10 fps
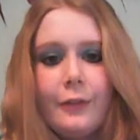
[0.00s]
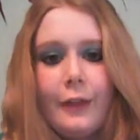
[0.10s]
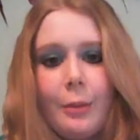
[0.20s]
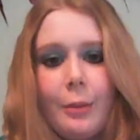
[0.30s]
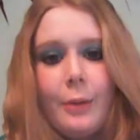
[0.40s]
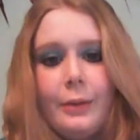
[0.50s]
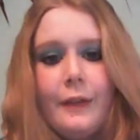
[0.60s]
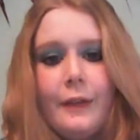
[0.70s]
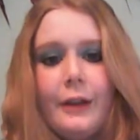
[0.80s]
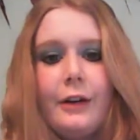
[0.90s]
they pumped
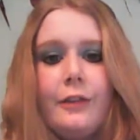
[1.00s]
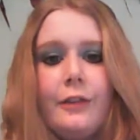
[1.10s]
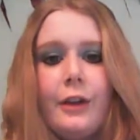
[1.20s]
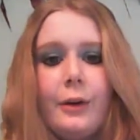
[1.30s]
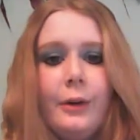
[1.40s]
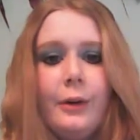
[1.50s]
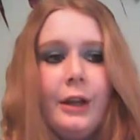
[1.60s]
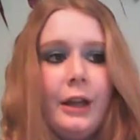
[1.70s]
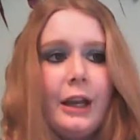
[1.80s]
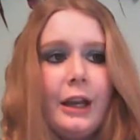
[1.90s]
in there, so
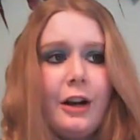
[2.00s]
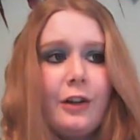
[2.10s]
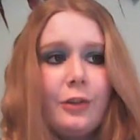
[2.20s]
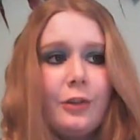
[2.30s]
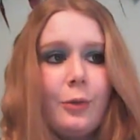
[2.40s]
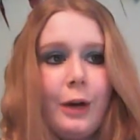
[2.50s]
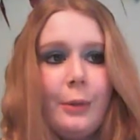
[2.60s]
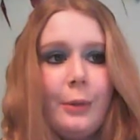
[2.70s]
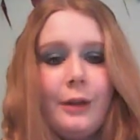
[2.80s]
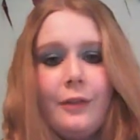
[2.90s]
it caused quite
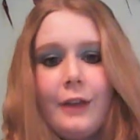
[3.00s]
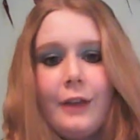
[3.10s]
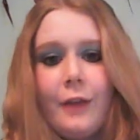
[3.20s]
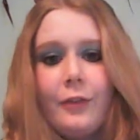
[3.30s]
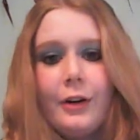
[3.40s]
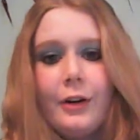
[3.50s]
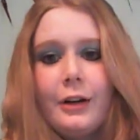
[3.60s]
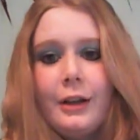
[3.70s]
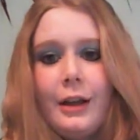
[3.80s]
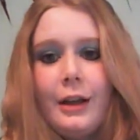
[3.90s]
a bit of discomfort.
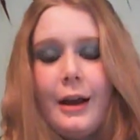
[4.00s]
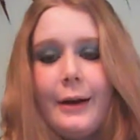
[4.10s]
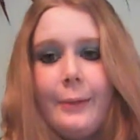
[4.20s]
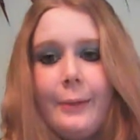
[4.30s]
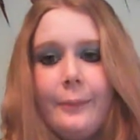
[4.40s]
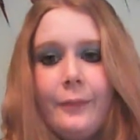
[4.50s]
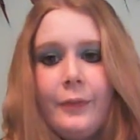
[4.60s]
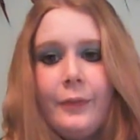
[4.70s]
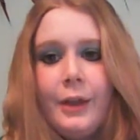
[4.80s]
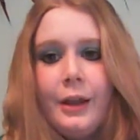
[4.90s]
I
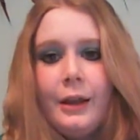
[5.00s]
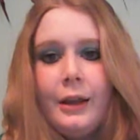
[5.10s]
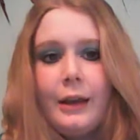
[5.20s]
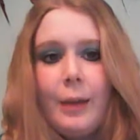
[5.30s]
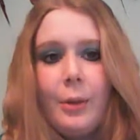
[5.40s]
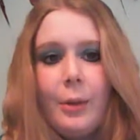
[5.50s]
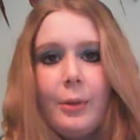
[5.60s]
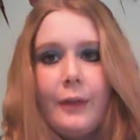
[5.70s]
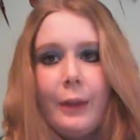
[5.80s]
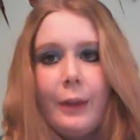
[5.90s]

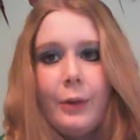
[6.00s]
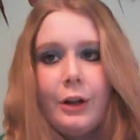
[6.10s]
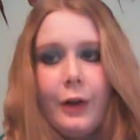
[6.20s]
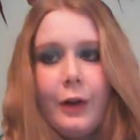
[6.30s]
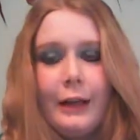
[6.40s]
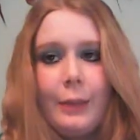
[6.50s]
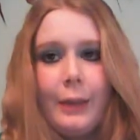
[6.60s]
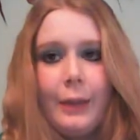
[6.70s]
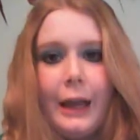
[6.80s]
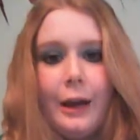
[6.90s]
remember they wanted to go ahead and get
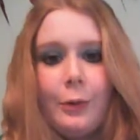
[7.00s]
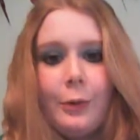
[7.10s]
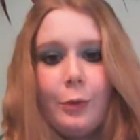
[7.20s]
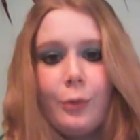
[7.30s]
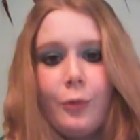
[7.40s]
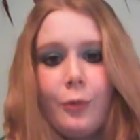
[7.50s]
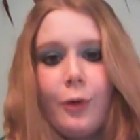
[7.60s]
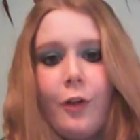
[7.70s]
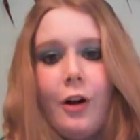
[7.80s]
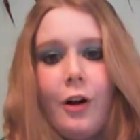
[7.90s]
me out. It was almost 4
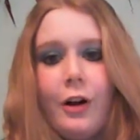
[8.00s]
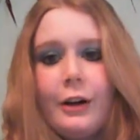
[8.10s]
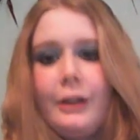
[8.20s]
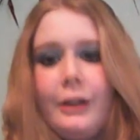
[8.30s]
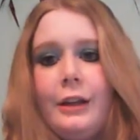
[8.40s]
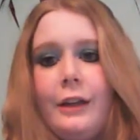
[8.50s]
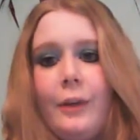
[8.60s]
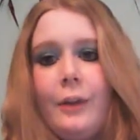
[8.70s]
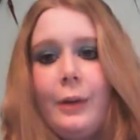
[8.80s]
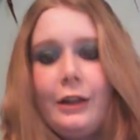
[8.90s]
o'clock, because
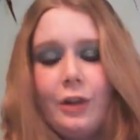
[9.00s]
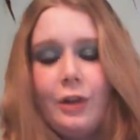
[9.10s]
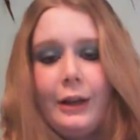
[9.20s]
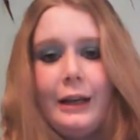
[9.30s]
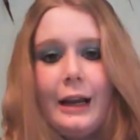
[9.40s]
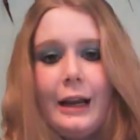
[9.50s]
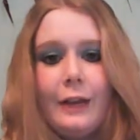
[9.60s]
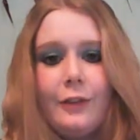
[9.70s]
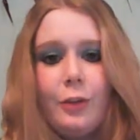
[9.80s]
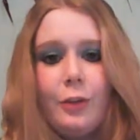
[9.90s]
they want to get you in and out
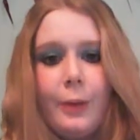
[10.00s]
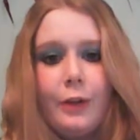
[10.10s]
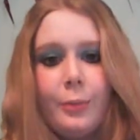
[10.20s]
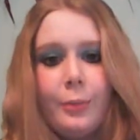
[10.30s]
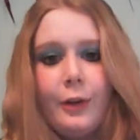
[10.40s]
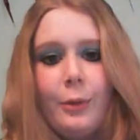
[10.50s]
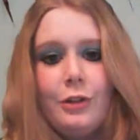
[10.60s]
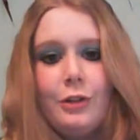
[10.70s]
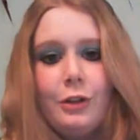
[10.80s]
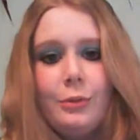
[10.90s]
as soon as possible. They don't
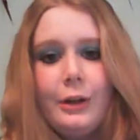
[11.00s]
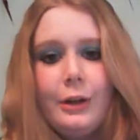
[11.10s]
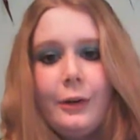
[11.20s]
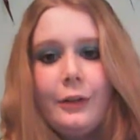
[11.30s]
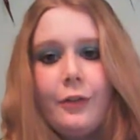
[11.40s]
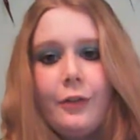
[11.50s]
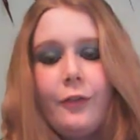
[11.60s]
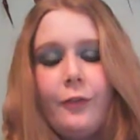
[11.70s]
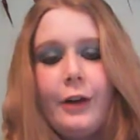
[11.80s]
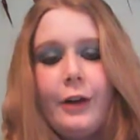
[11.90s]
want you, in there for
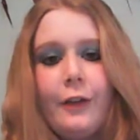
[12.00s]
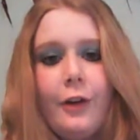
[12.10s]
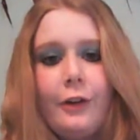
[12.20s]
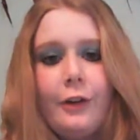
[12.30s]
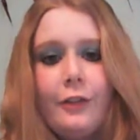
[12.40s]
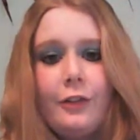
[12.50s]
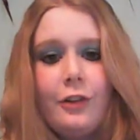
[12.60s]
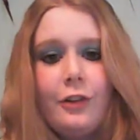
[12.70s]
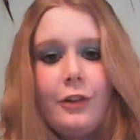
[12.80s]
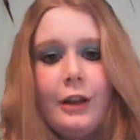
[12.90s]
very long, because it's
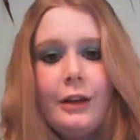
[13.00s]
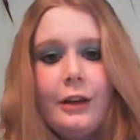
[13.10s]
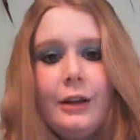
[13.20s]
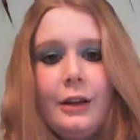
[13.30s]
just an